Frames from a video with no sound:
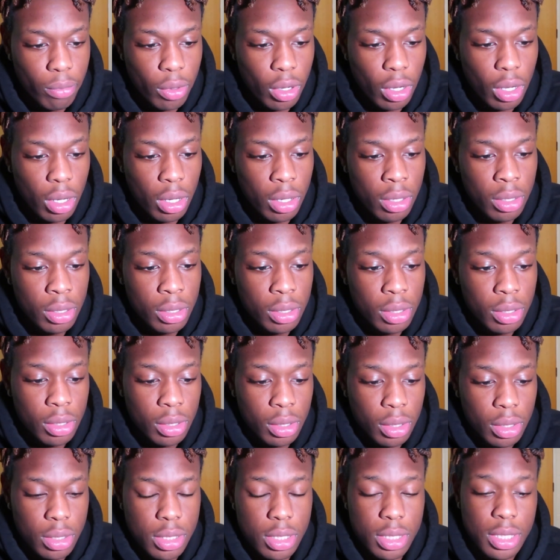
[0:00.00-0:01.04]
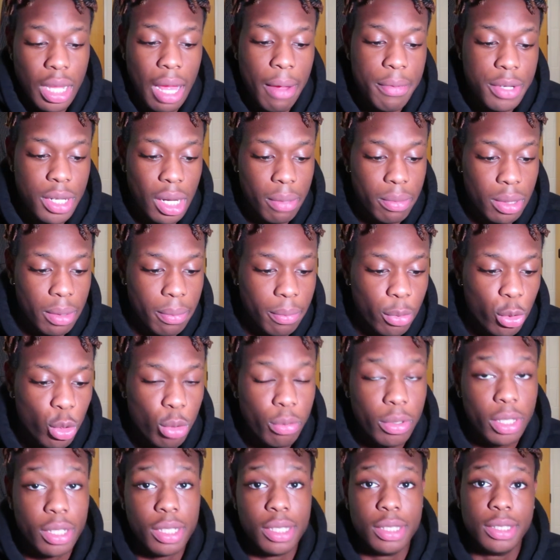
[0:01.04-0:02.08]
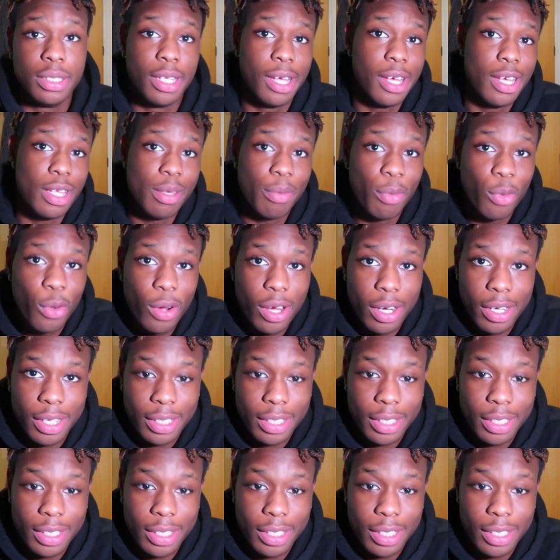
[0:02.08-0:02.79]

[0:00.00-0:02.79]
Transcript: Bruh. Snapchat be booming these days, boy.